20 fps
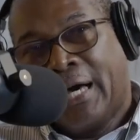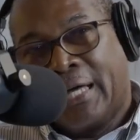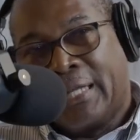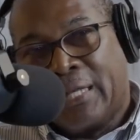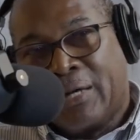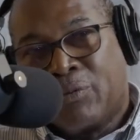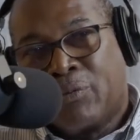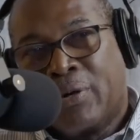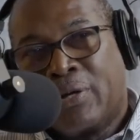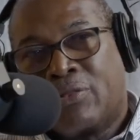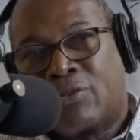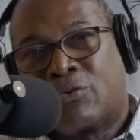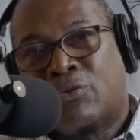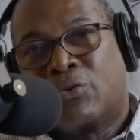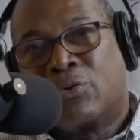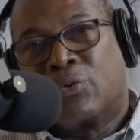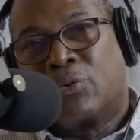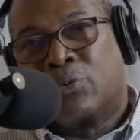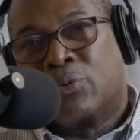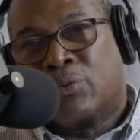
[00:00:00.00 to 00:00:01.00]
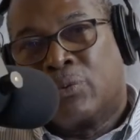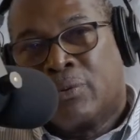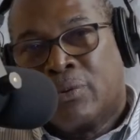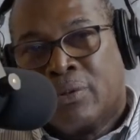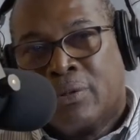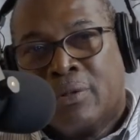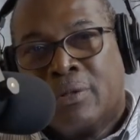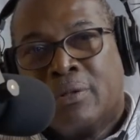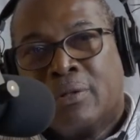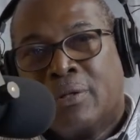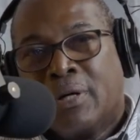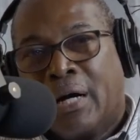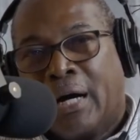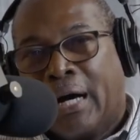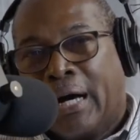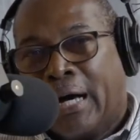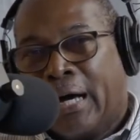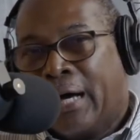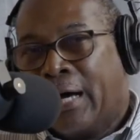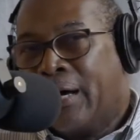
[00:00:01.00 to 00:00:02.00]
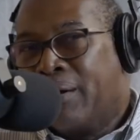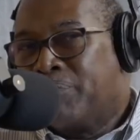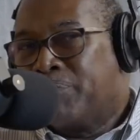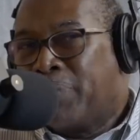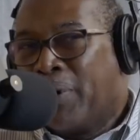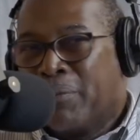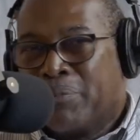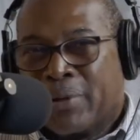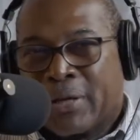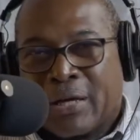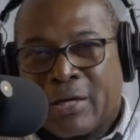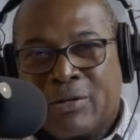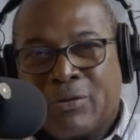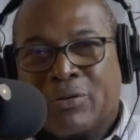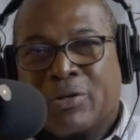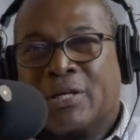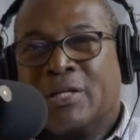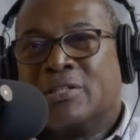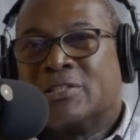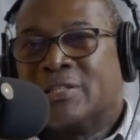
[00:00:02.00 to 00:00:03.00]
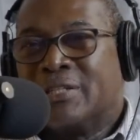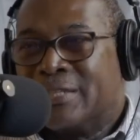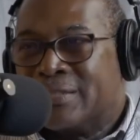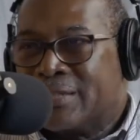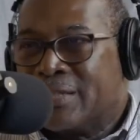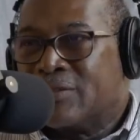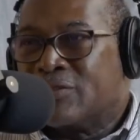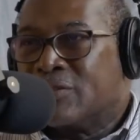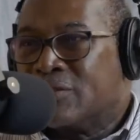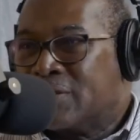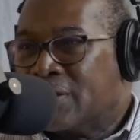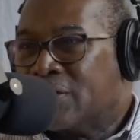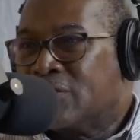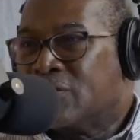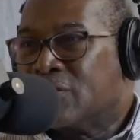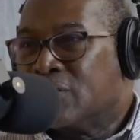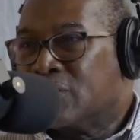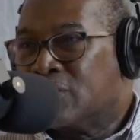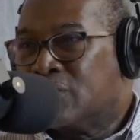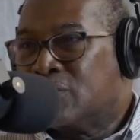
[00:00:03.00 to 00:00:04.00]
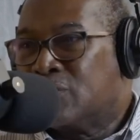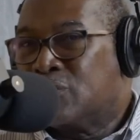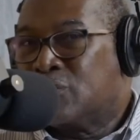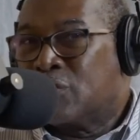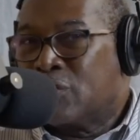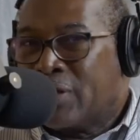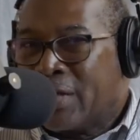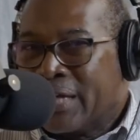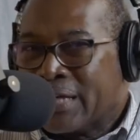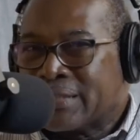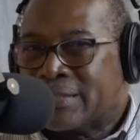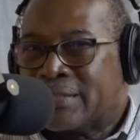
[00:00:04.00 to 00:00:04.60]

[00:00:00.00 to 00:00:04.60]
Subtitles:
And they went through public education, et cetera, to the